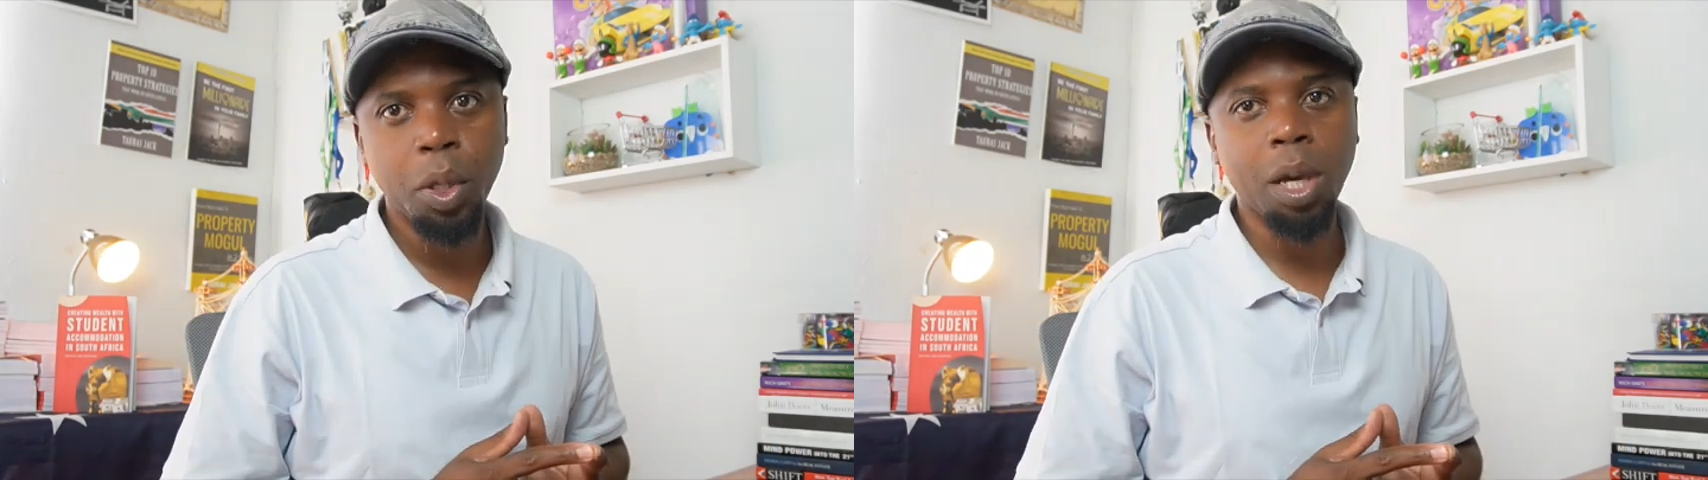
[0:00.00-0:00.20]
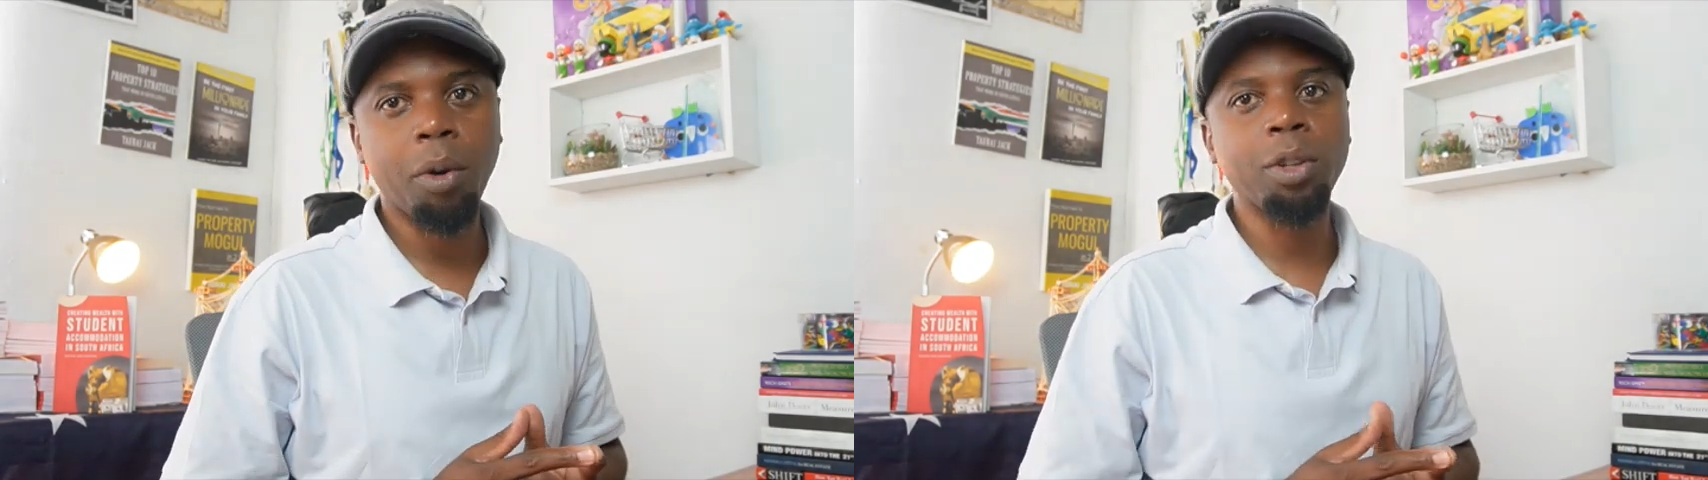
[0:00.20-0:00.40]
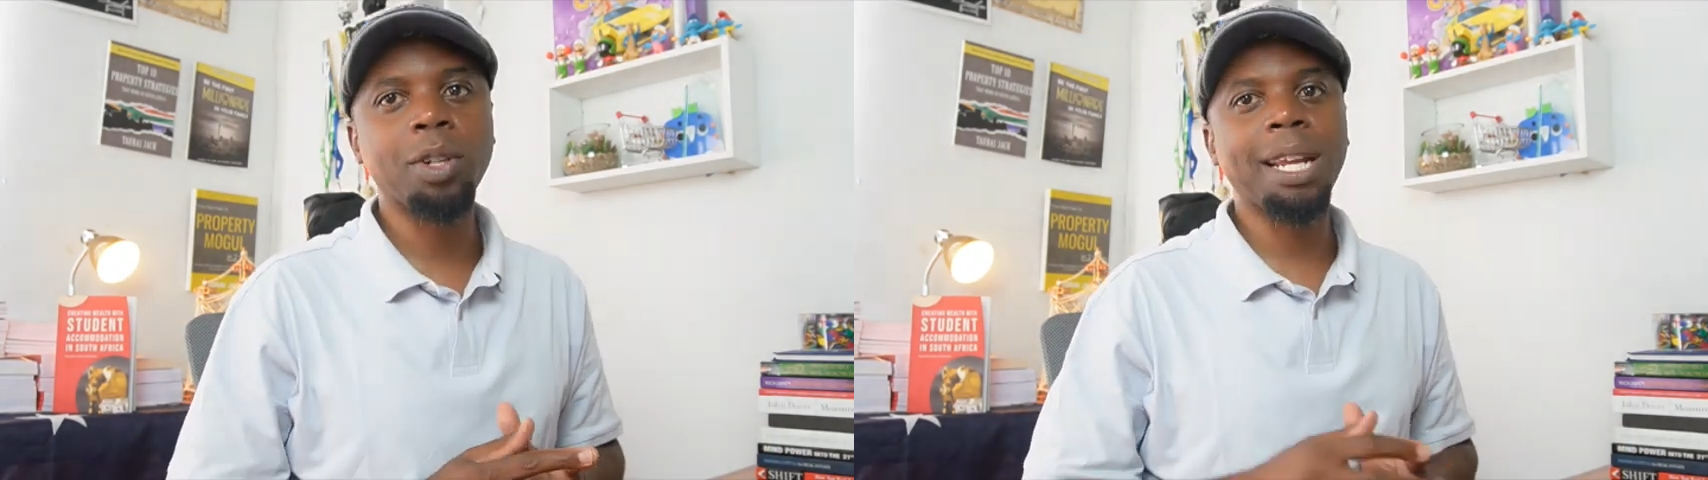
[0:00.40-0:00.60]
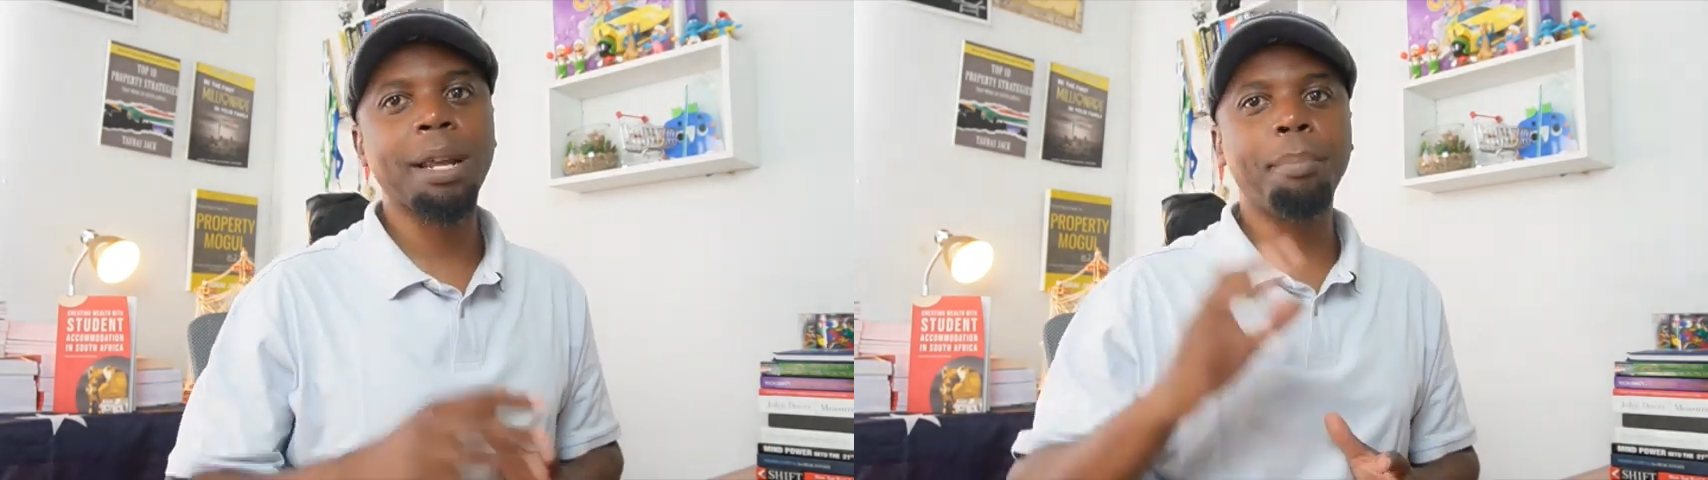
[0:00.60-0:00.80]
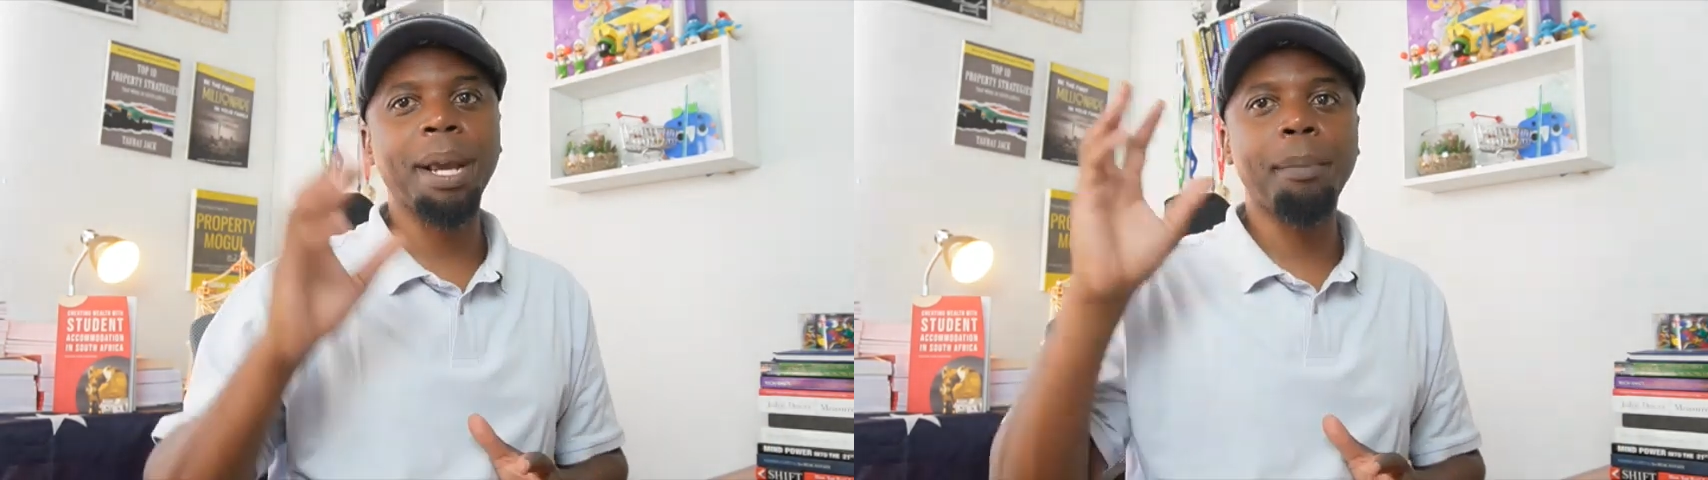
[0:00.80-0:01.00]
They're going to get
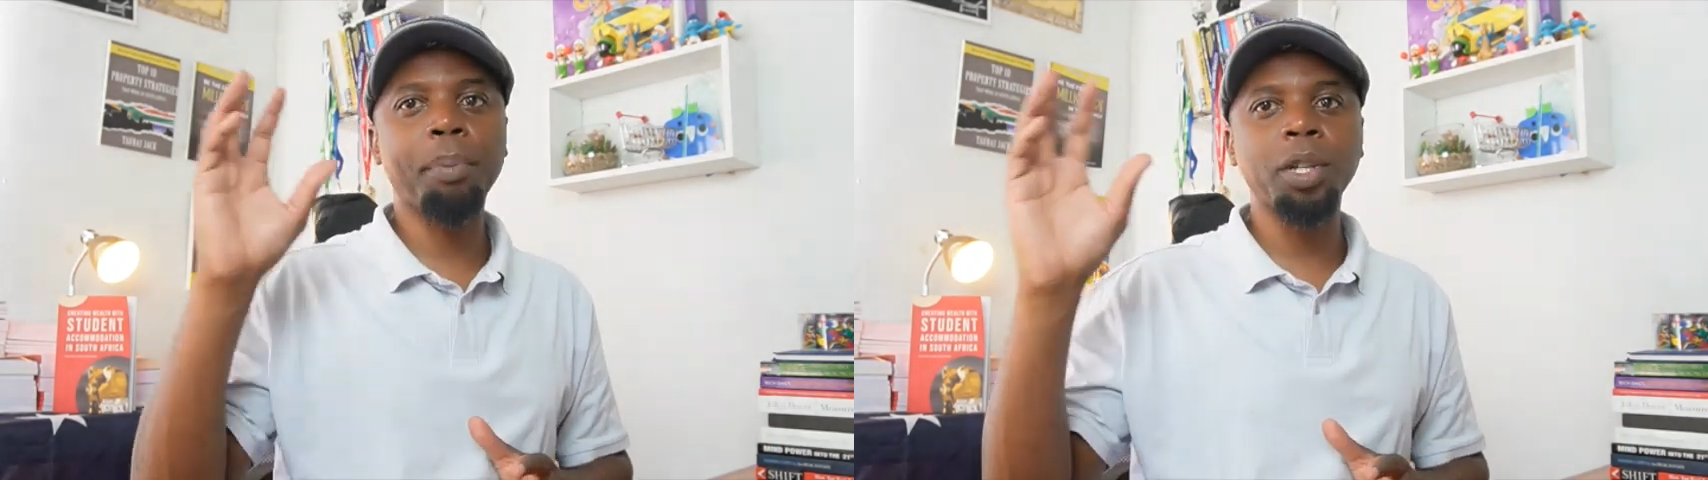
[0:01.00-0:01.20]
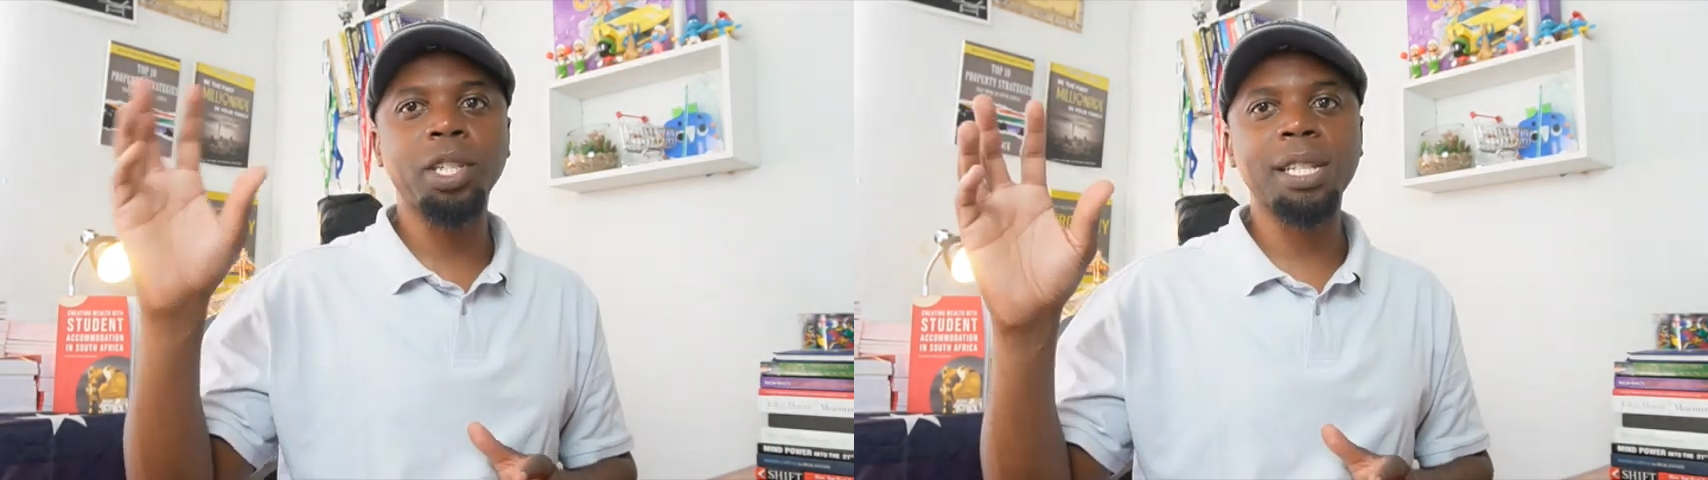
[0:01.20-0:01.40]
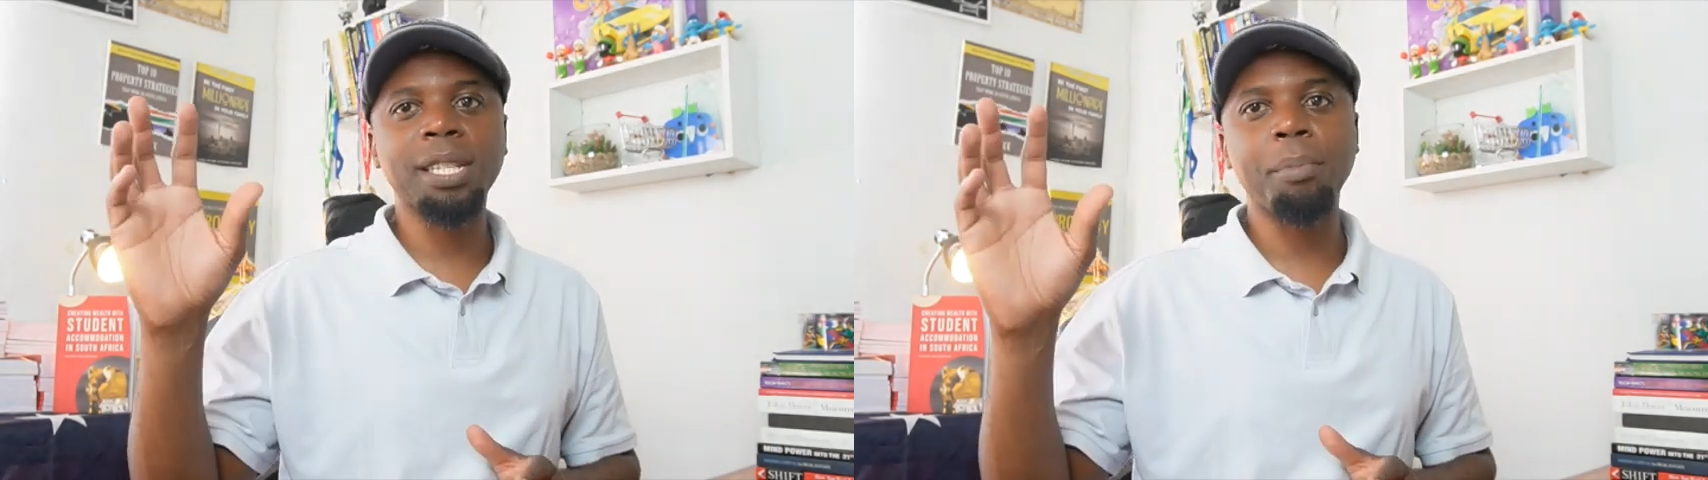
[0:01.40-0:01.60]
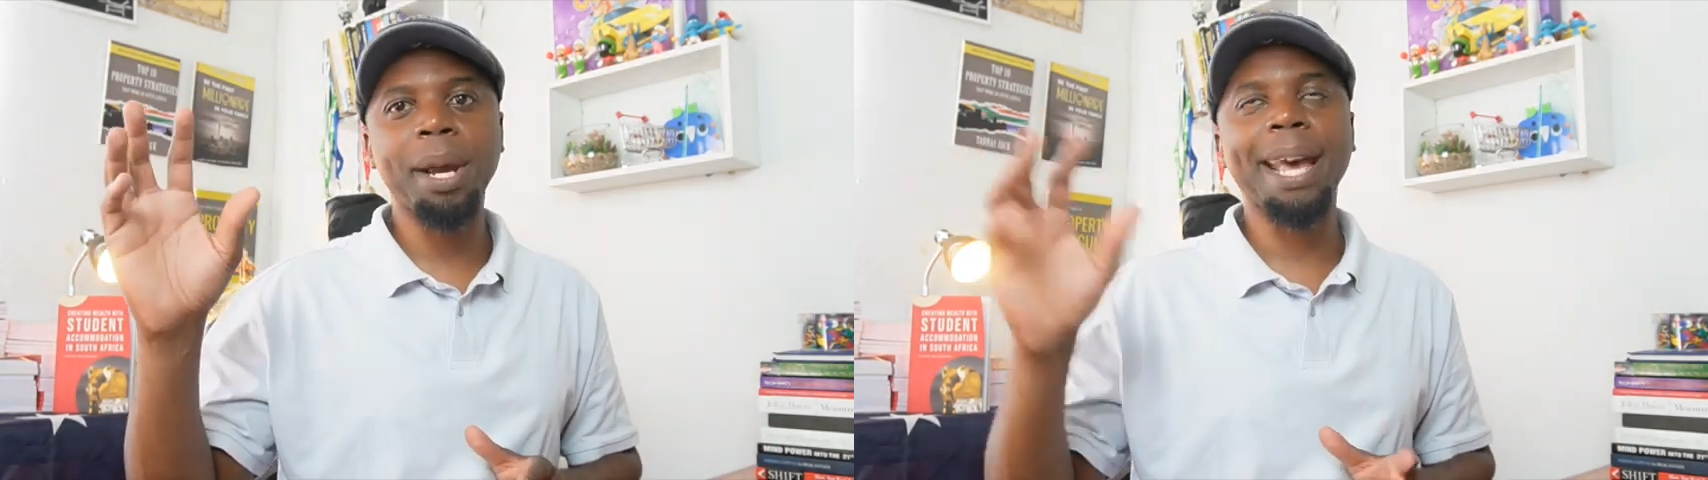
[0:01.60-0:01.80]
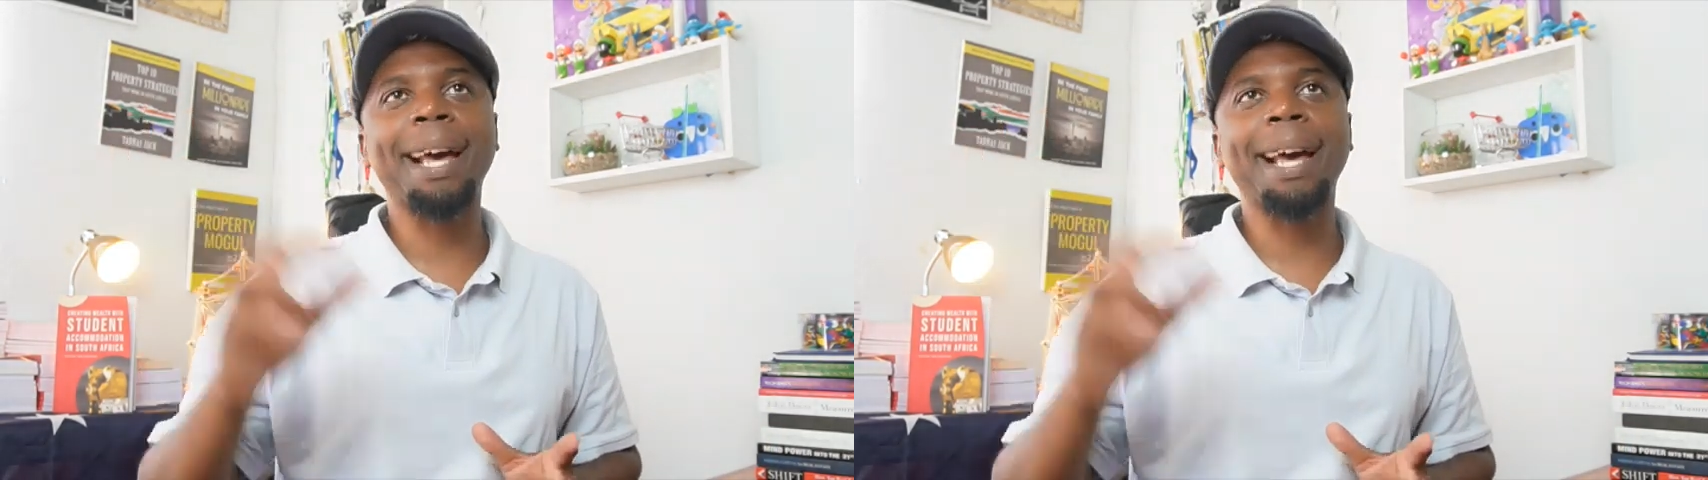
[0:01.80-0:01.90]
a bigger project somewhere